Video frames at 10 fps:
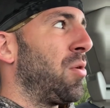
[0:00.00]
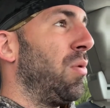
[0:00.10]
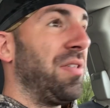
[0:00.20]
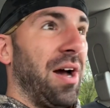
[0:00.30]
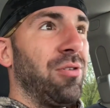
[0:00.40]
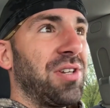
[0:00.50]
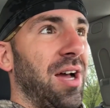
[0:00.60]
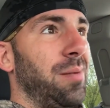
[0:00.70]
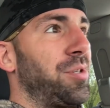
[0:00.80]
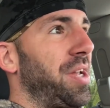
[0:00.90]
without
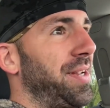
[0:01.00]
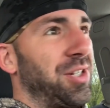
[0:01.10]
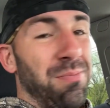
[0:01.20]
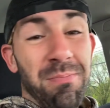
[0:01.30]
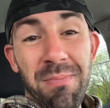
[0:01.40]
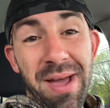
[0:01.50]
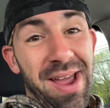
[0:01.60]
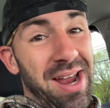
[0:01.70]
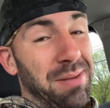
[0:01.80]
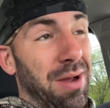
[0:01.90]
time change,
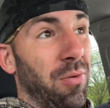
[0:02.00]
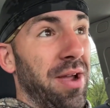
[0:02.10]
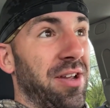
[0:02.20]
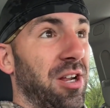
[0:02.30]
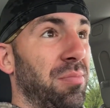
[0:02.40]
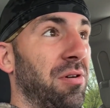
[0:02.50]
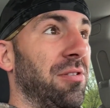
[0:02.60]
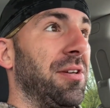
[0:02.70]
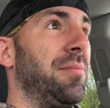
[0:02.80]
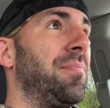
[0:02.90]
man, am I waking up
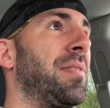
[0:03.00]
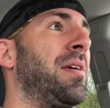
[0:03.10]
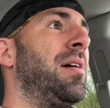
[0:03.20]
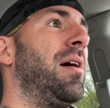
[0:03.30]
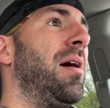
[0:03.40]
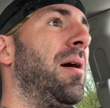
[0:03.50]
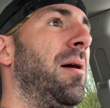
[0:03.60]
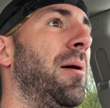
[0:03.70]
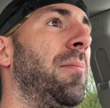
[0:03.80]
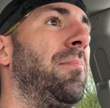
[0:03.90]
early.
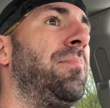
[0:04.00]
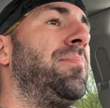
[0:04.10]
Um,